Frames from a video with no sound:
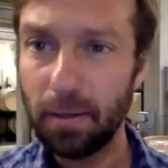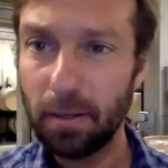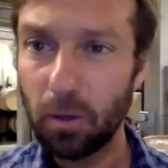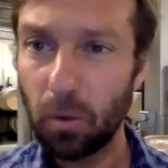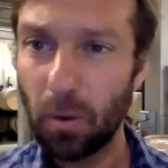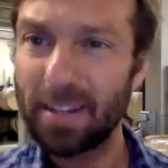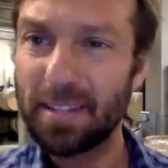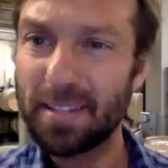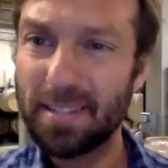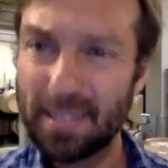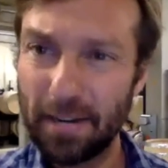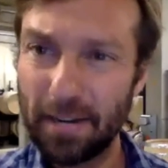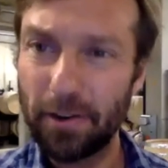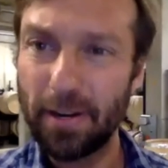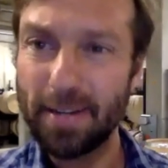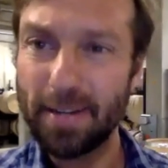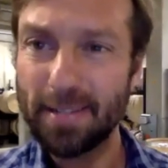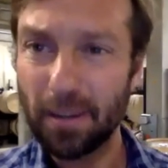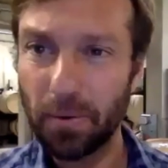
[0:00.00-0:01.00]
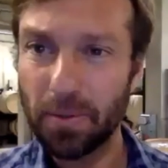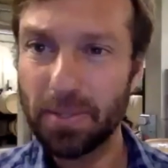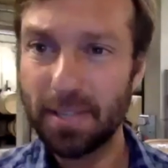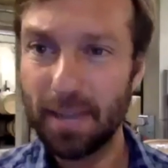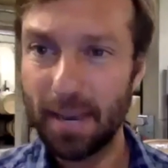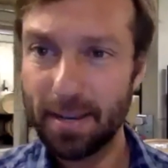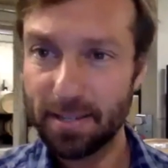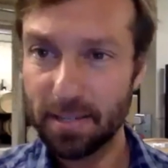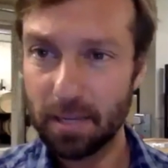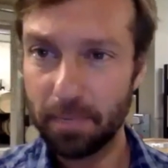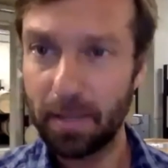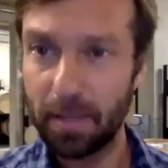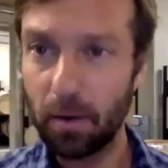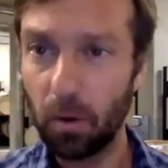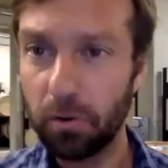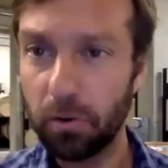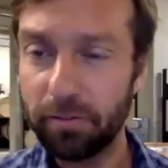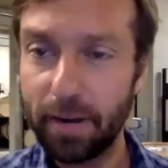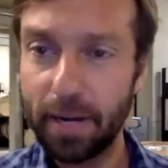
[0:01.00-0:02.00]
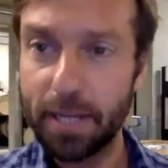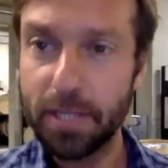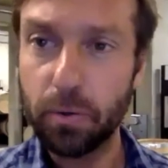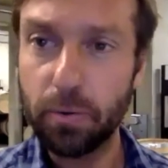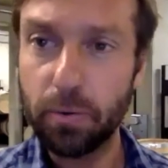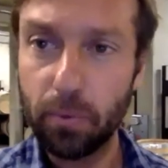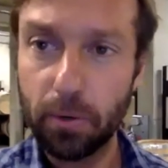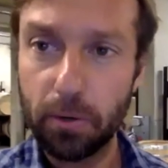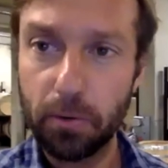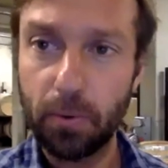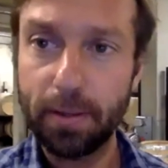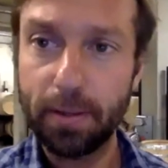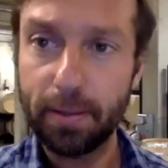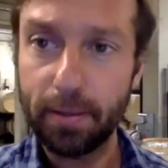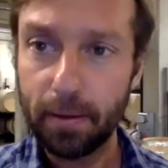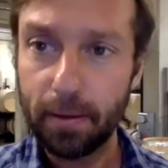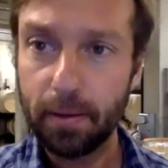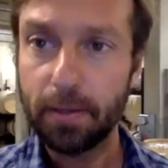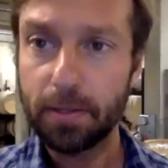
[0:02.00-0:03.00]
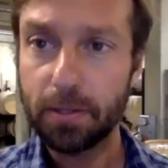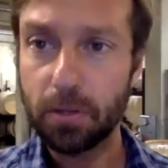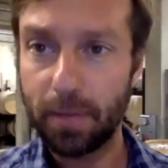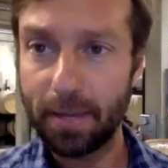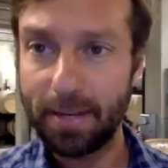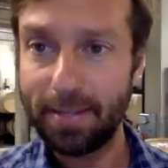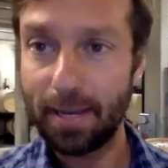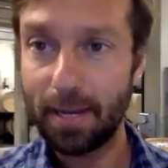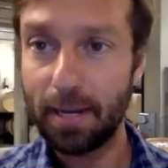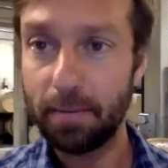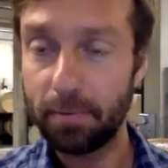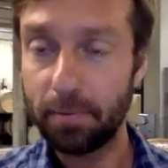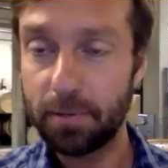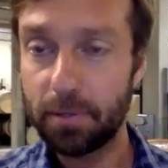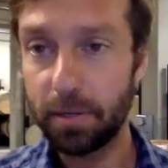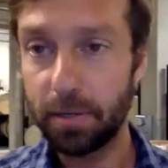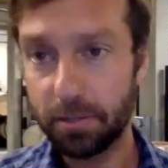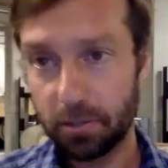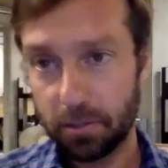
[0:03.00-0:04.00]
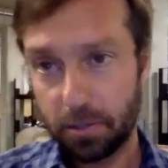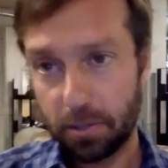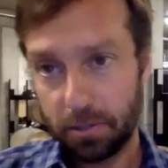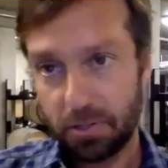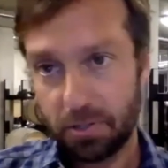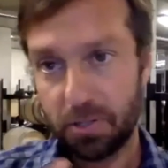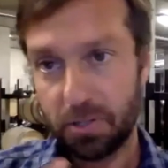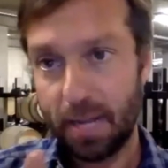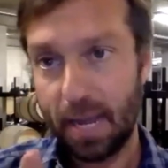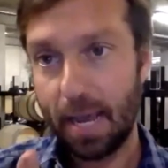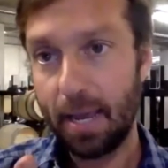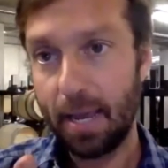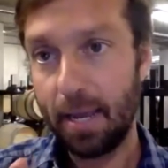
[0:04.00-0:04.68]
serious, I would say, as some of the older vines we work with. So they tend to stay